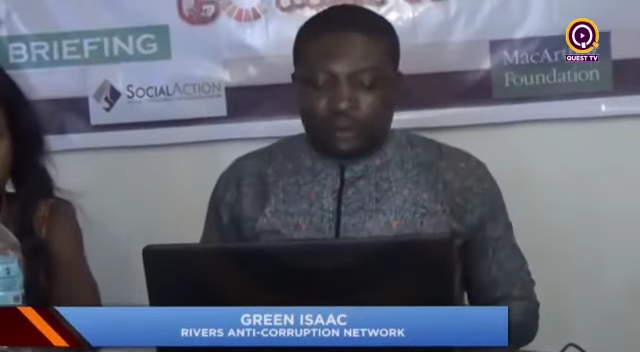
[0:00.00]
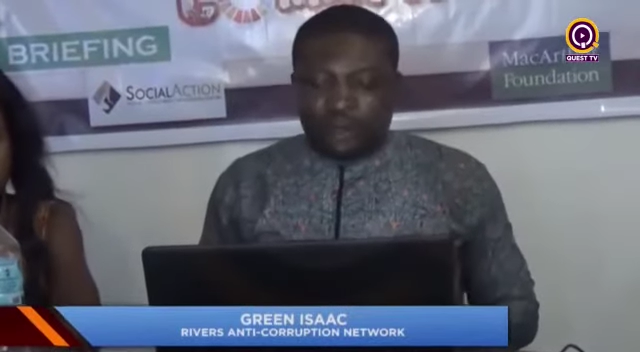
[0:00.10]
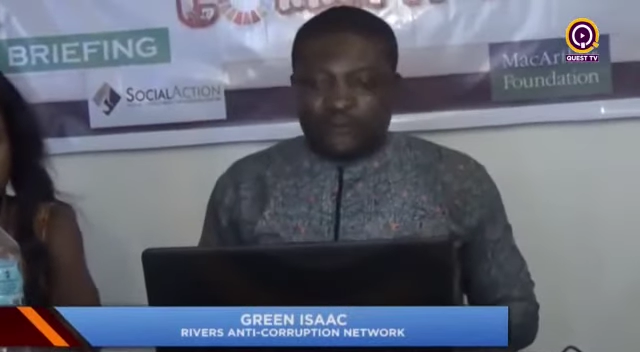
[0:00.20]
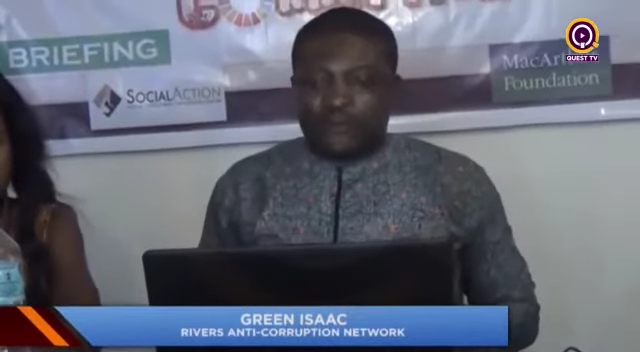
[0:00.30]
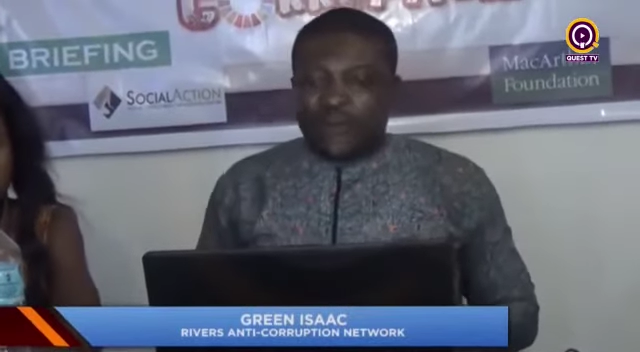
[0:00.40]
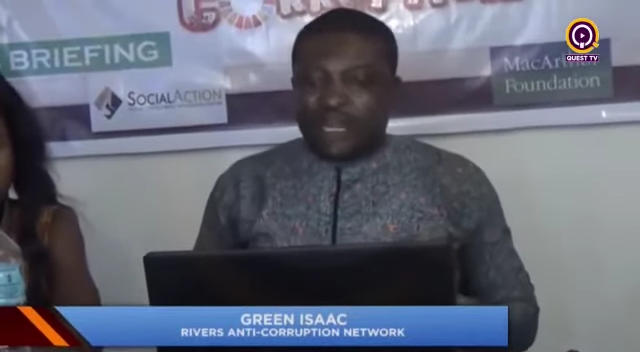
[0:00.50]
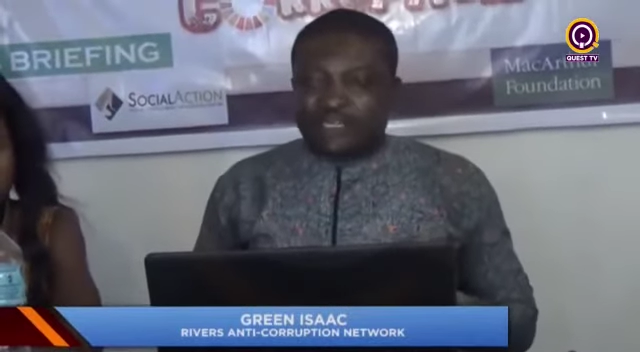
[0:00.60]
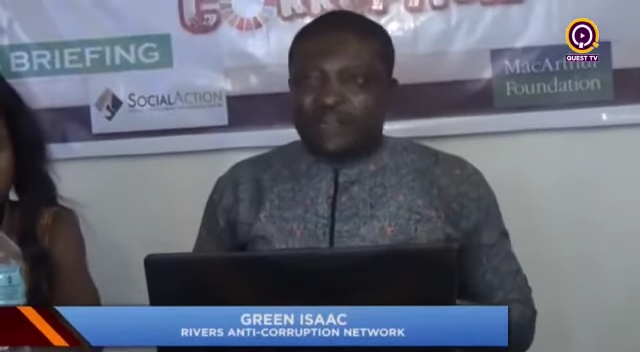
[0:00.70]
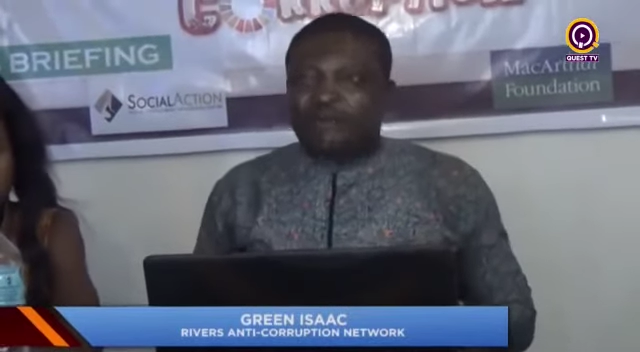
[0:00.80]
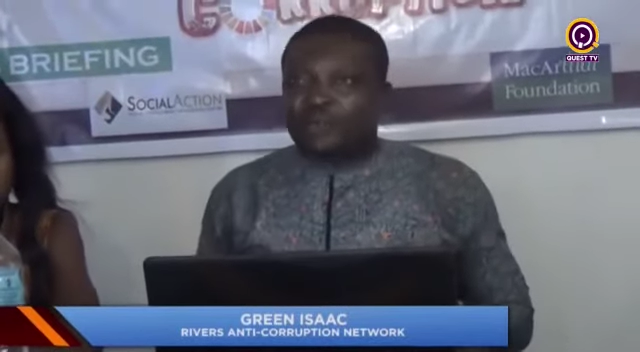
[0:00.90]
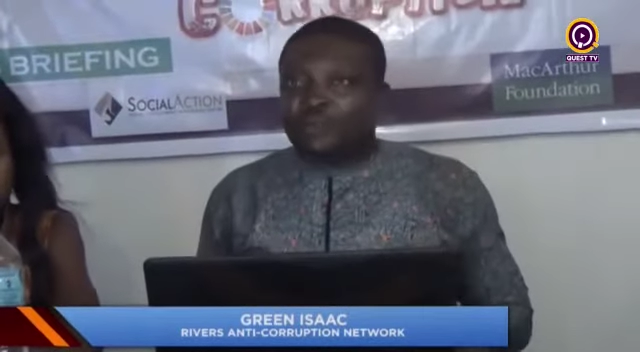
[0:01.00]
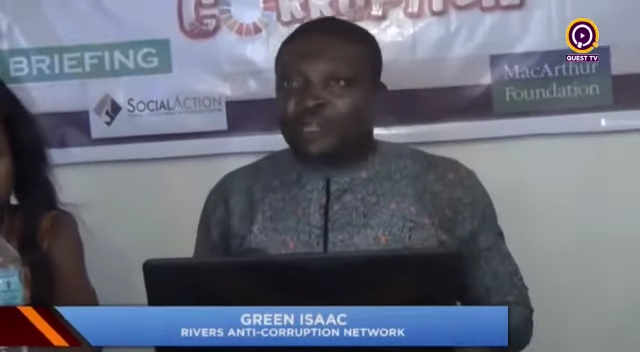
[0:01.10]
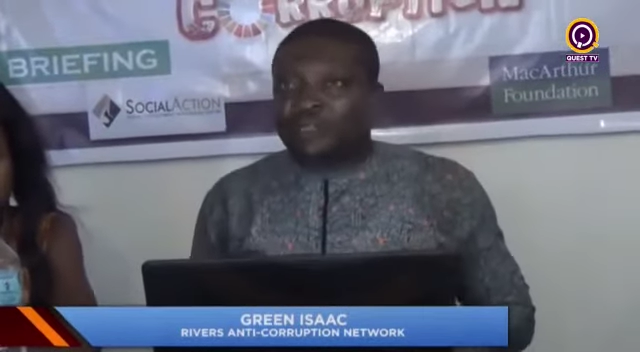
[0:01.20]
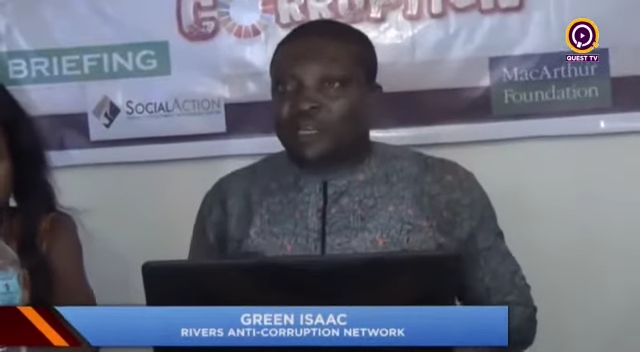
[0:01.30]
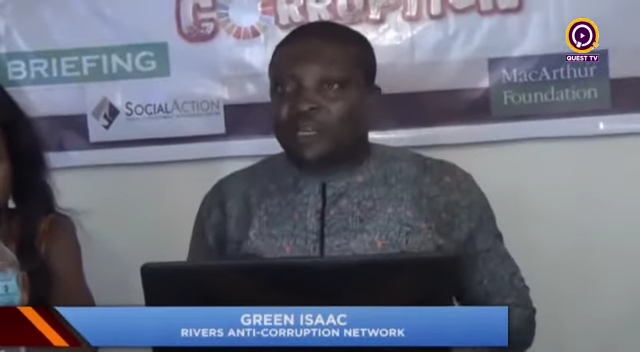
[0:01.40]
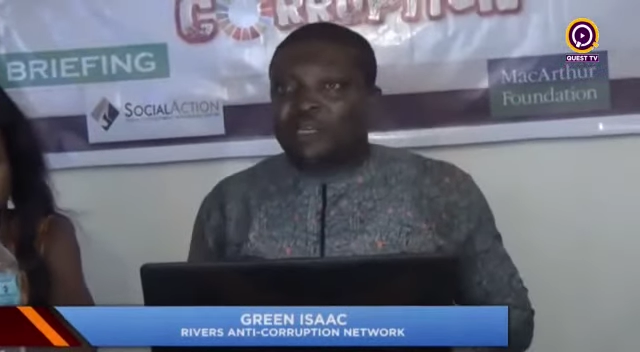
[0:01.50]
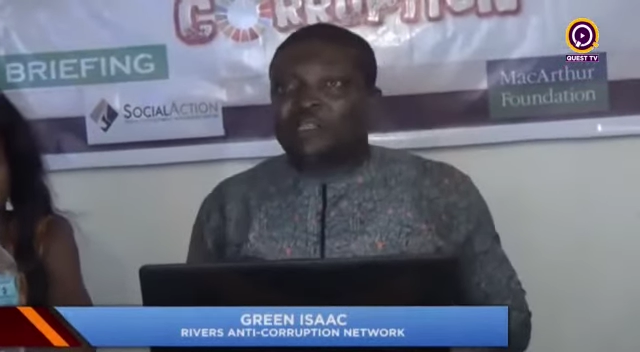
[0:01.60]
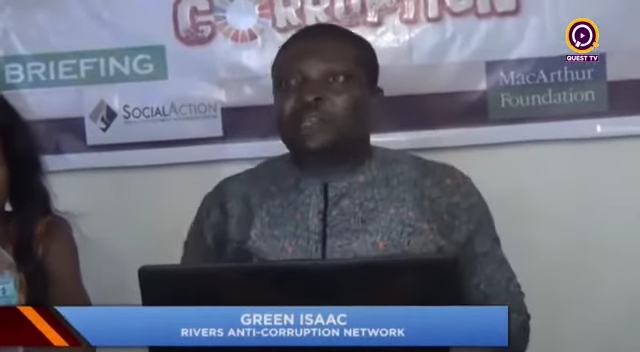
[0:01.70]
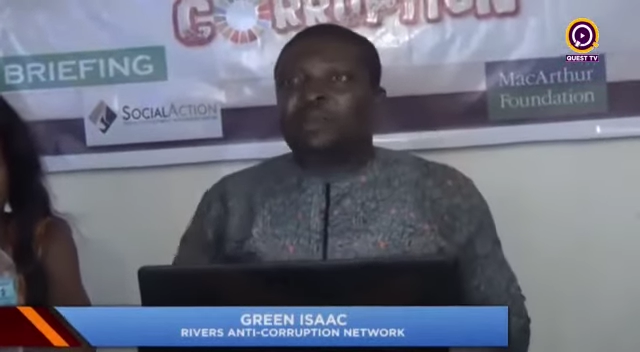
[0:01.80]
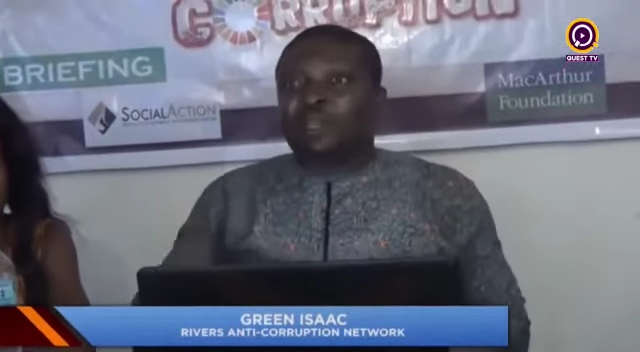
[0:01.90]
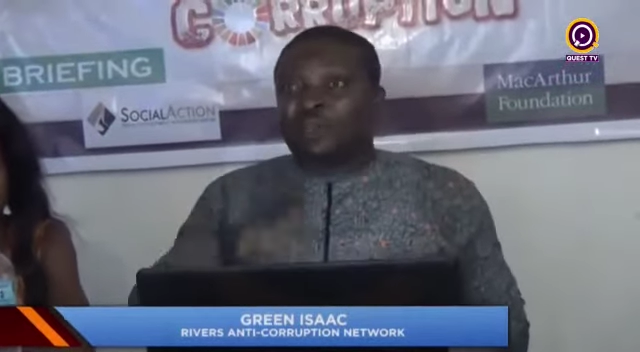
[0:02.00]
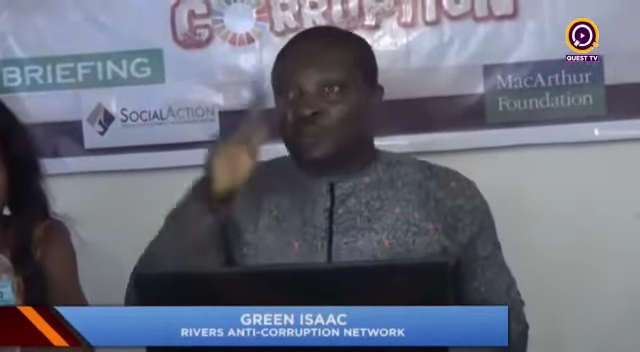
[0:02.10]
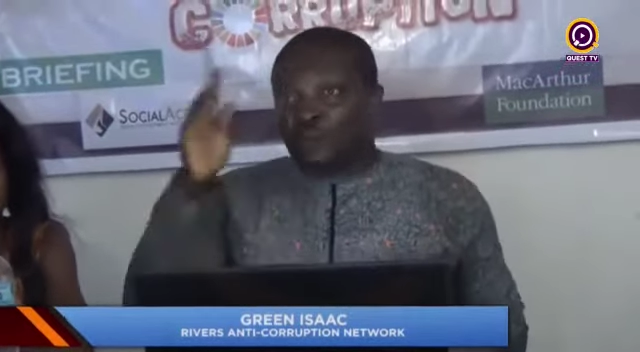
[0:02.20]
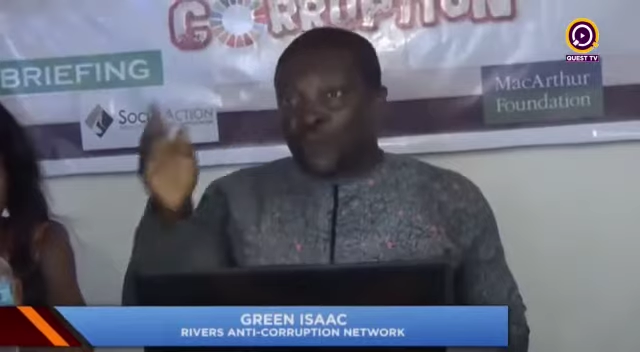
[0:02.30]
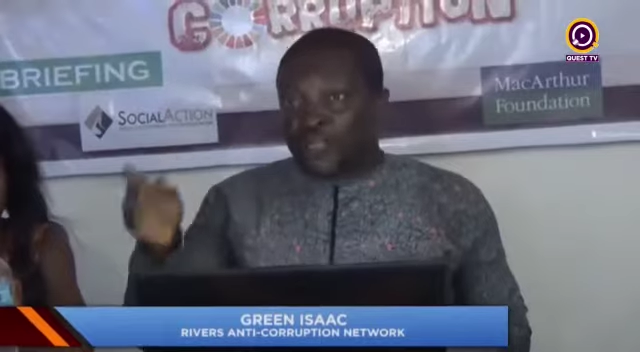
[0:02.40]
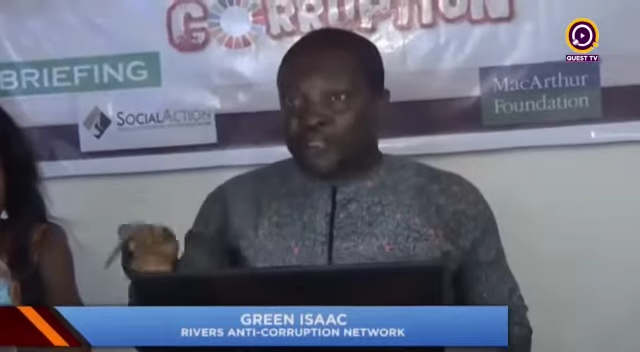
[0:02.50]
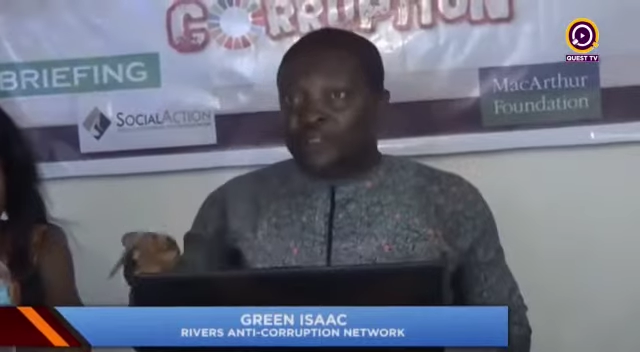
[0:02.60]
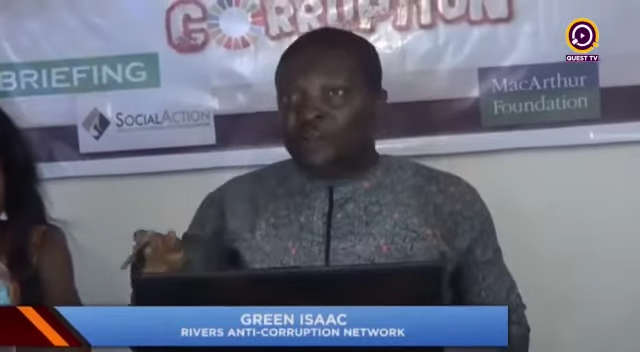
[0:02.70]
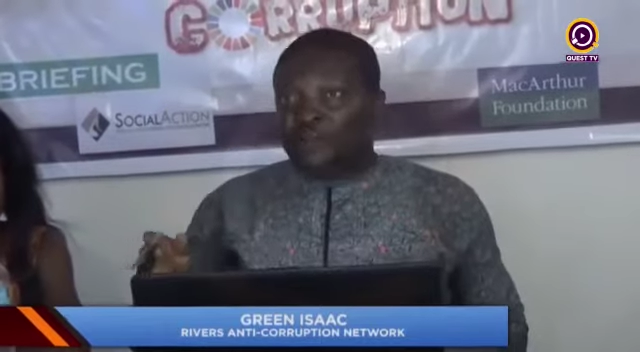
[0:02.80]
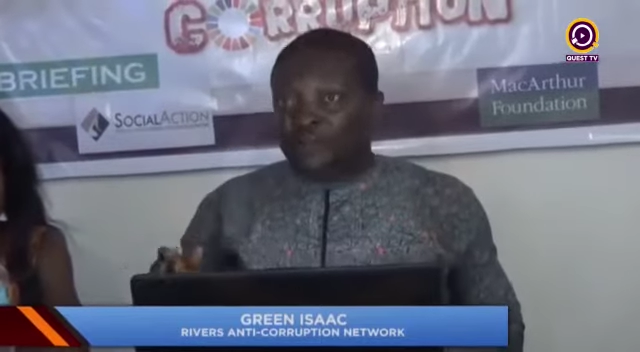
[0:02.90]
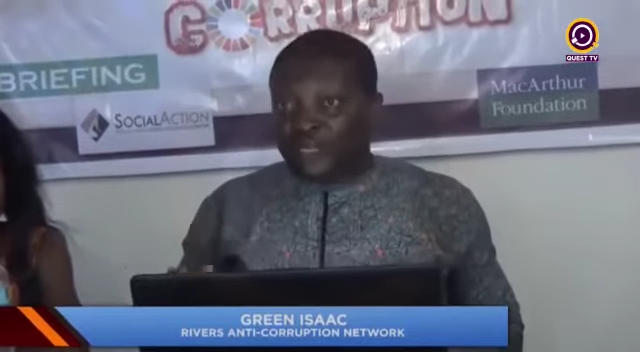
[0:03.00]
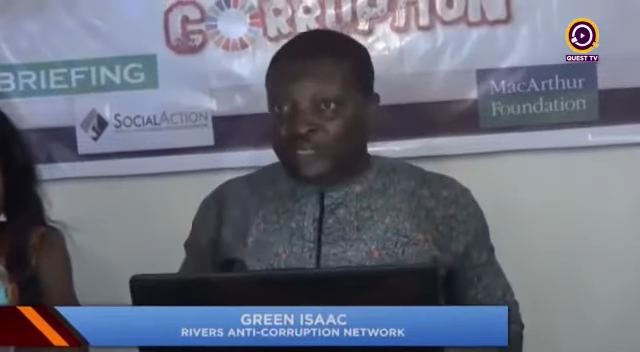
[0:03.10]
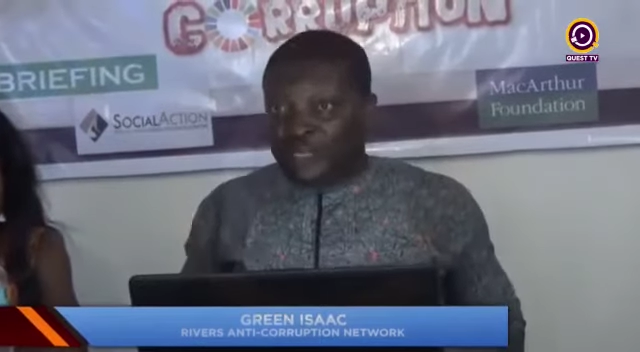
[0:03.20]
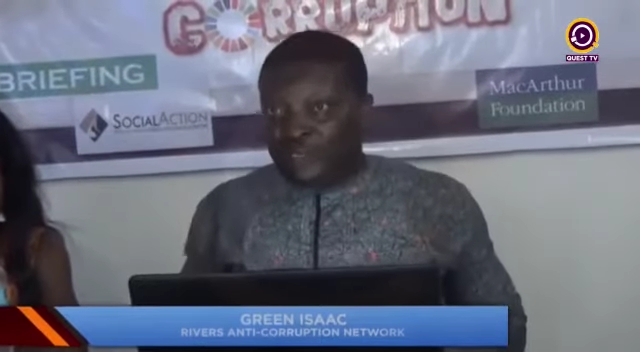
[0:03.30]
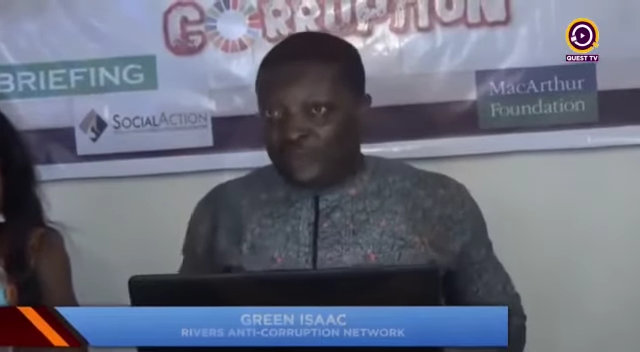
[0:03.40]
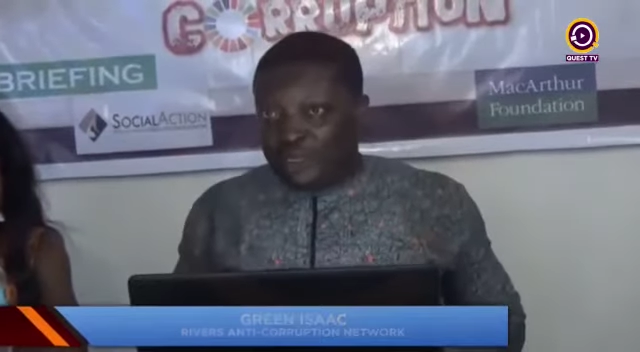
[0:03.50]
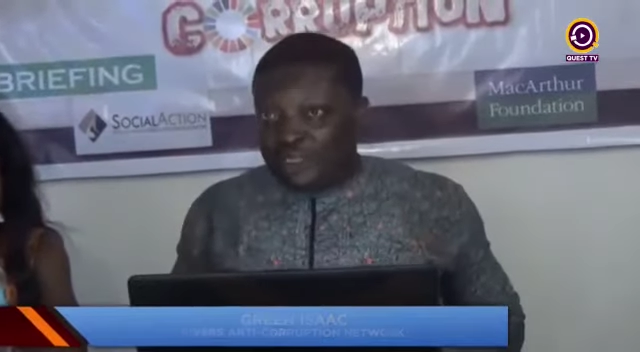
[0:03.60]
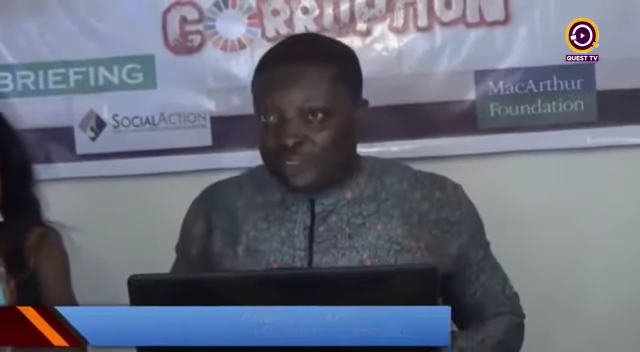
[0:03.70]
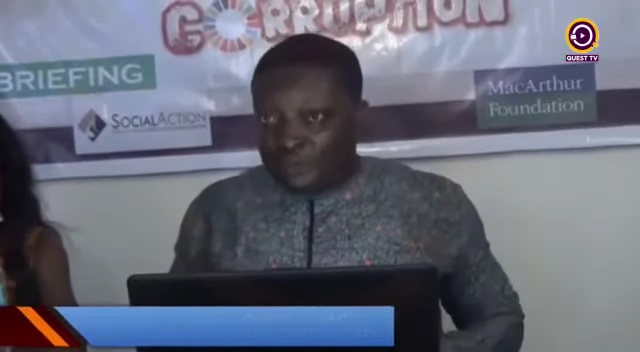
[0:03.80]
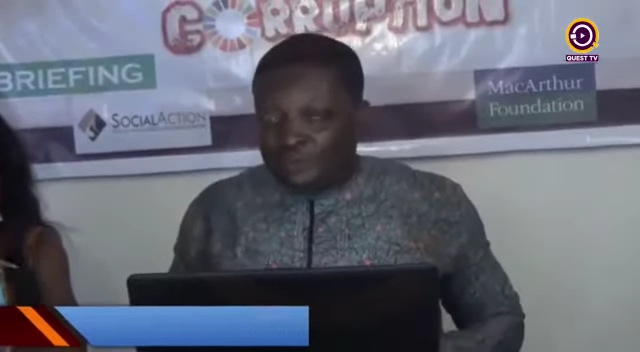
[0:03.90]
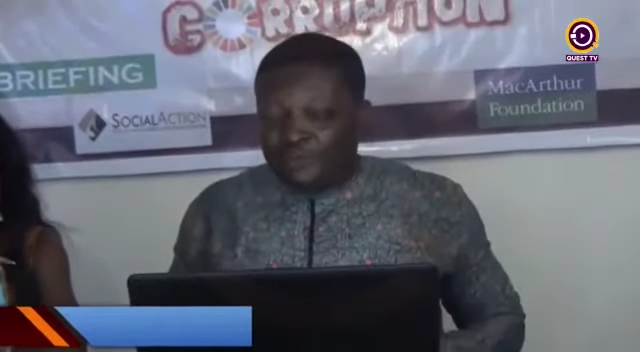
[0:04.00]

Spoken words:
If you ask them for 2019, they'll tell you to wait till 2020,